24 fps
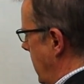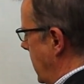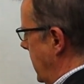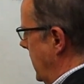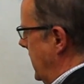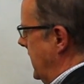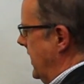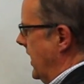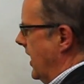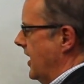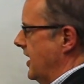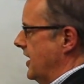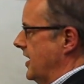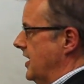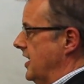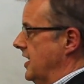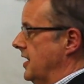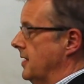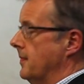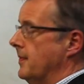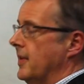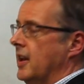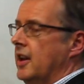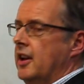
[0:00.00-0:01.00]

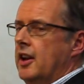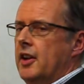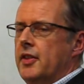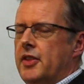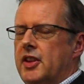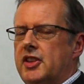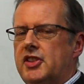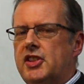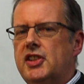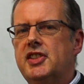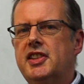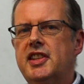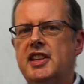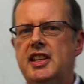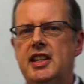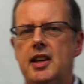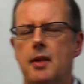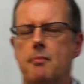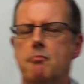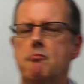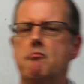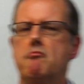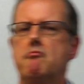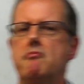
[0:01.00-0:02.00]
EA. This is
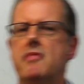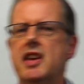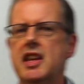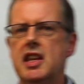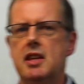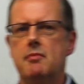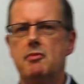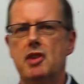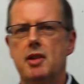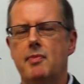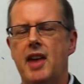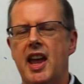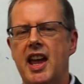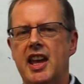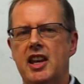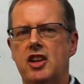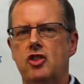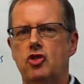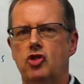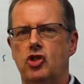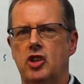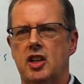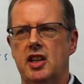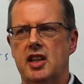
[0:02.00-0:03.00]
the minimum
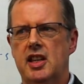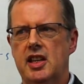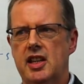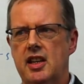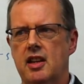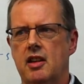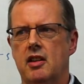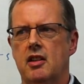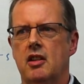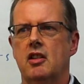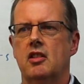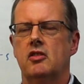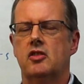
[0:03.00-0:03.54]
energy